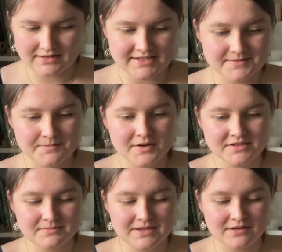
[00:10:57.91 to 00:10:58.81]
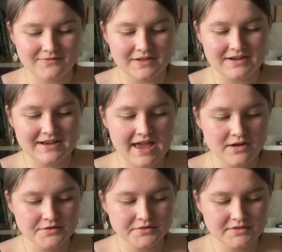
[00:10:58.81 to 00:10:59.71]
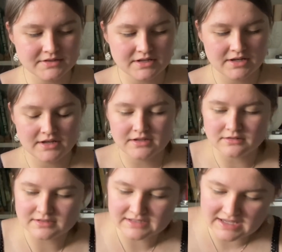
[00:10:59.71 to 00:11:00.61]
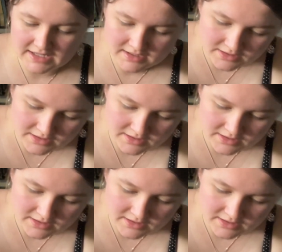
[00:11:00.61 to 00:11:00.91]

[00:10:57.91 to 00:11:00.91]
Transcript: It's supposed to be good for your nails, your skin, your